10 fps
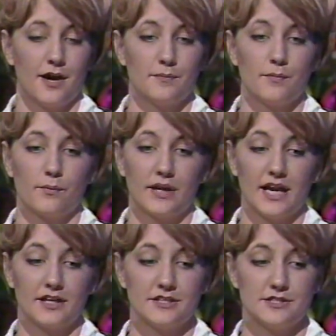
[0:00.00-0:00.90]
Um, what
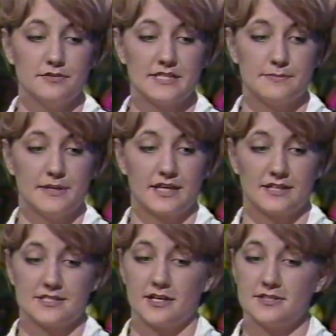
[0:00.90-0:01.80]
I could do is be a
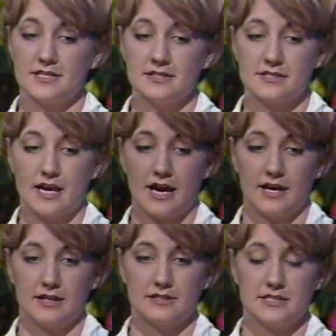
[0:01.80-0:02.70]
consultant
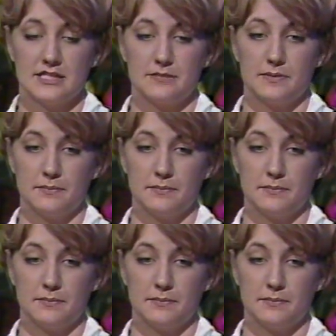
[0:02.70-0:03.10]
and teach